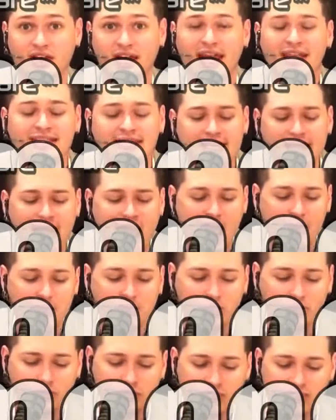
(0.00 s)
It's an
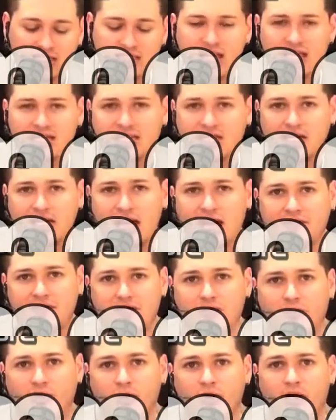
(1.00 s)
absolute necessity at
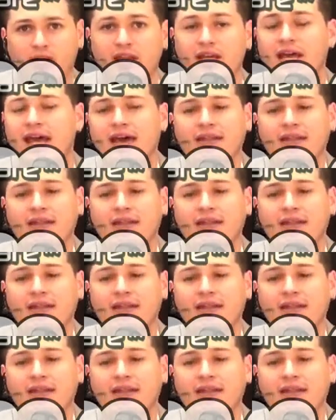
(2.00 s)
this point.